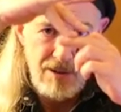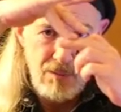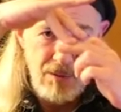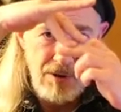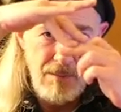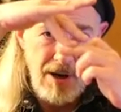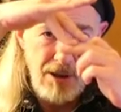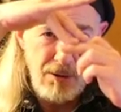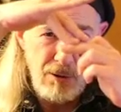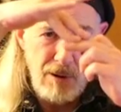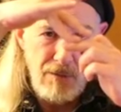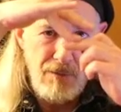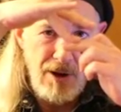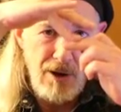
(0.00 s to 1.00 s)
with my
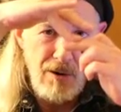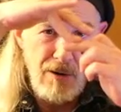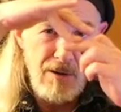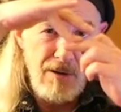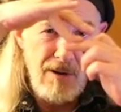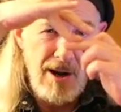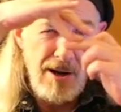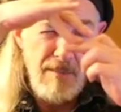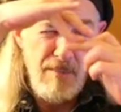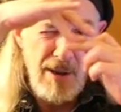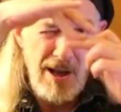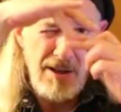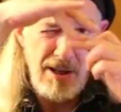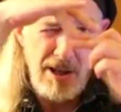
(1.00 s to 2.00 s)
third finger, kind of
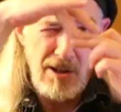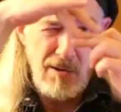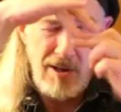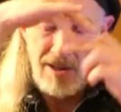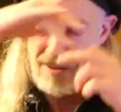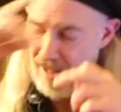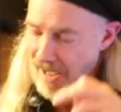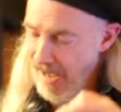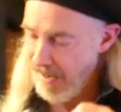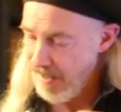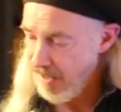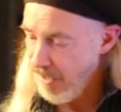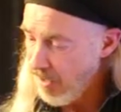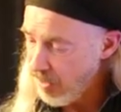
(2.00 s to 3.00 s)
bending it like
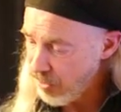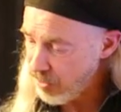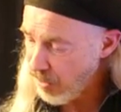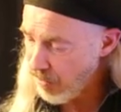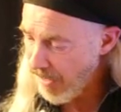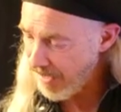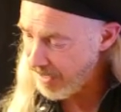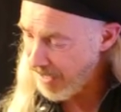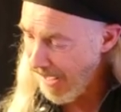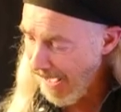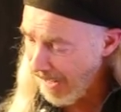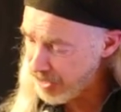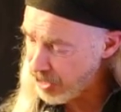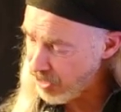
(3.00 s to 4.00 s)
that, so that it
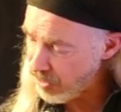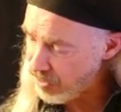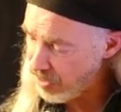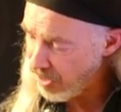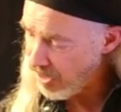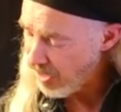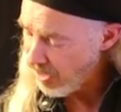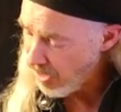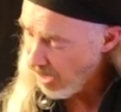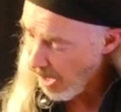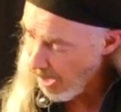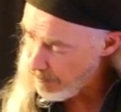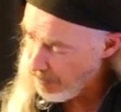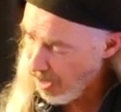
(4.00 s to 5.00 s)
catches.
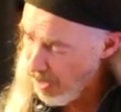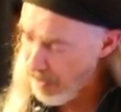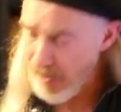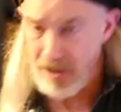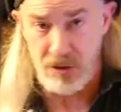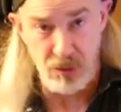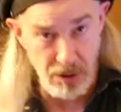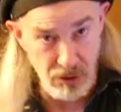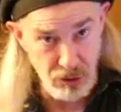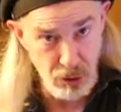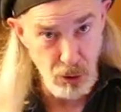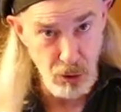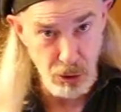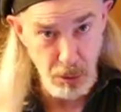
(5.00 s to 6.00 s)
I'm barring strings
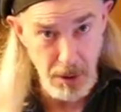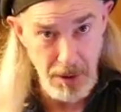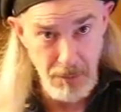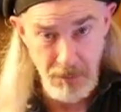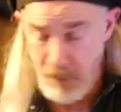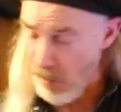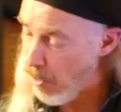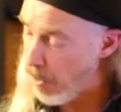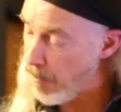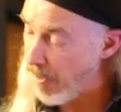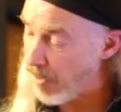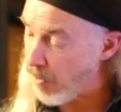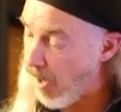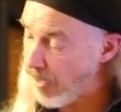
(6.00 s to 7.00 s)
2, 3, and 4,
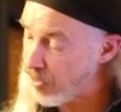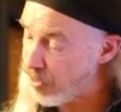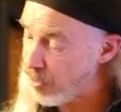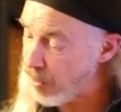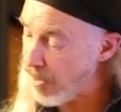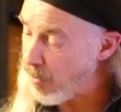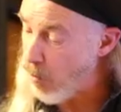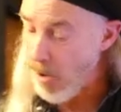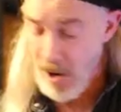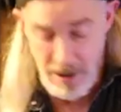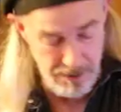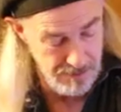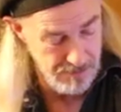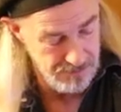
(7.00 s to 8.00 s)
but not string
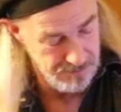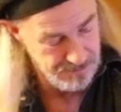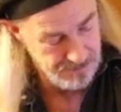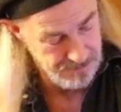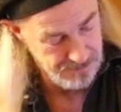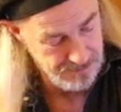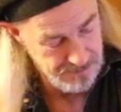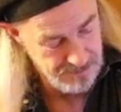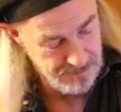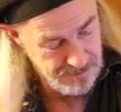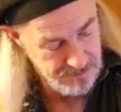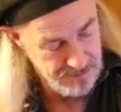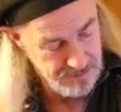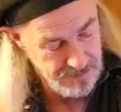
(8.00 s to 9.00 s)
1.
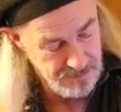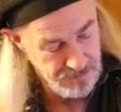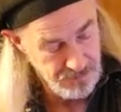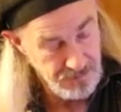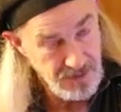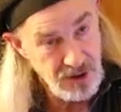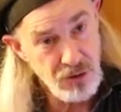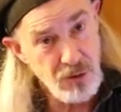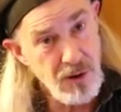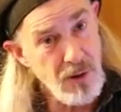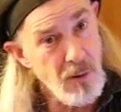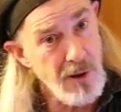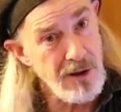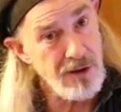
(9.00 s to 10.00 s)

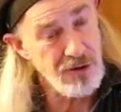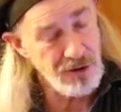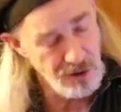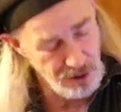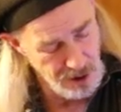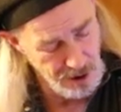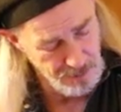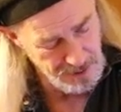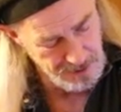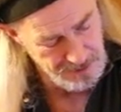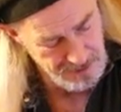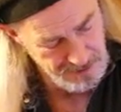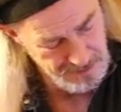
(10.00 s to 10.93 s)
String 1 is still open.